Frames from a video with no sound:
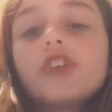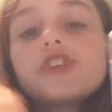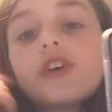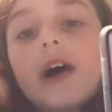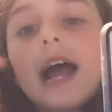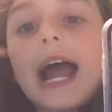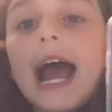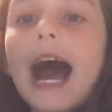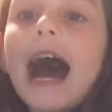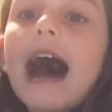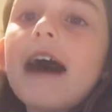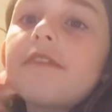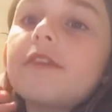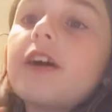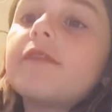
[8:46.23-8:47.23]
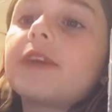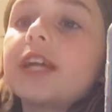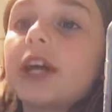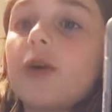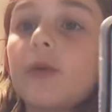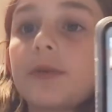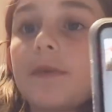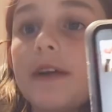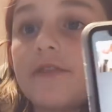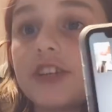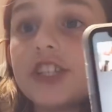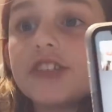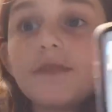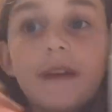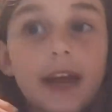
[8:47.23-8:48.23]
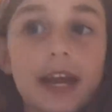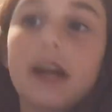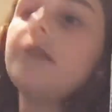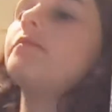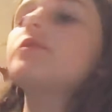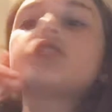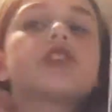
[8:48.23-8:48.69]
And so I have a video with my friend Savannah.